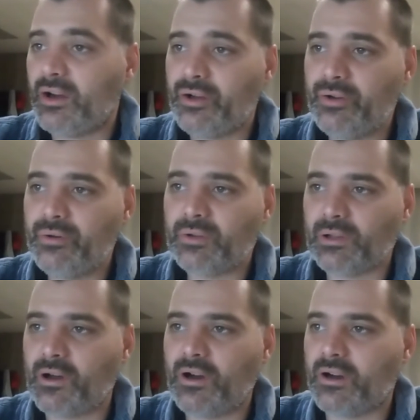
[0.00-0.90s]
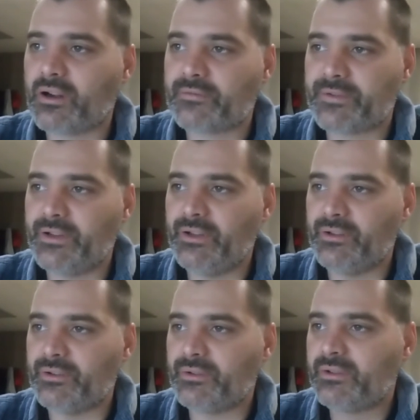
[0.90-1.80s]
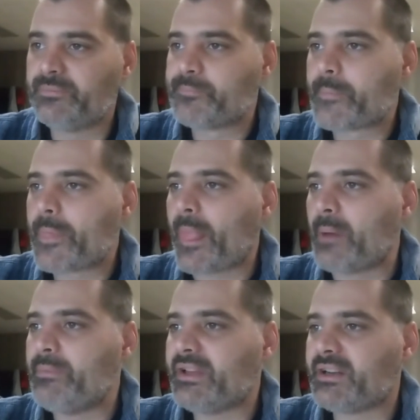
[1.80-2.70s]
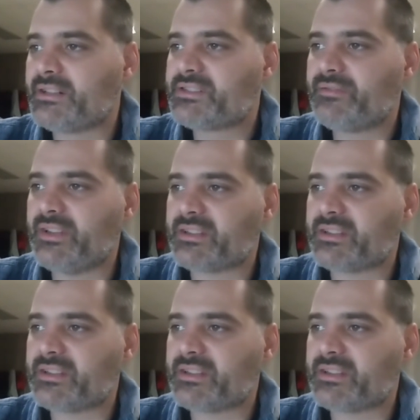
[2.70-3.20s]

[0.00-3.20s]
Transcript: who long for you, because of the